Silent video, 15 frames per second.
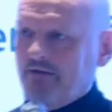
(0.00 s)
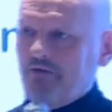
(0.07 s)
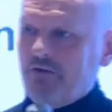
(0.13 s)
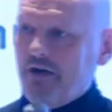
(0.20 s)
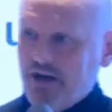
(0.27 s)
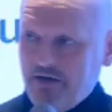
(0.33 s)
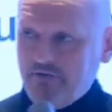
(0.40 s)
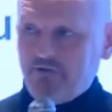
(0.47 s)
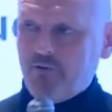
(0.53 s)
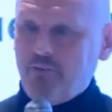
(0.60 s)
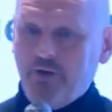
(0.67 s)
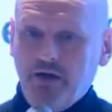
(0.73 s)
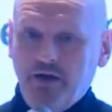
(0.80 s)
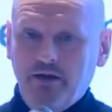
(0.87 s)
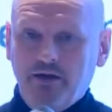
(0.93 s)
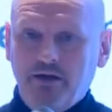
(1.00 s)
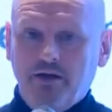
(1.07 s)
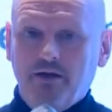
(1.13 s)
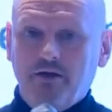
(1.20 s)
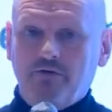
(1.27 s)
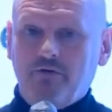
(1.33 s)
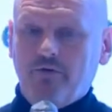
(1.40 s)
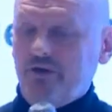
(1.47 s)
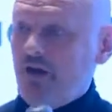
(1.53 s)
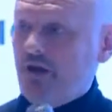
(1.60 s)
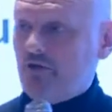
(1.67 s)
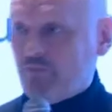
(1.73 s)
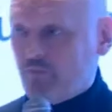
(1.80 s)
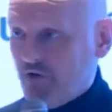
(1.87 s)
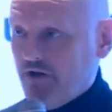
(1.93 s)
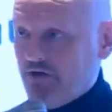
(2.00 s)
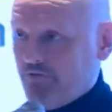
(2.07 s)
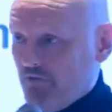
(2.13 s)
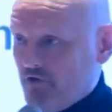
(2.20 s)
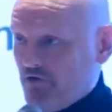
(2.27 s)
you have to pay for the enterprise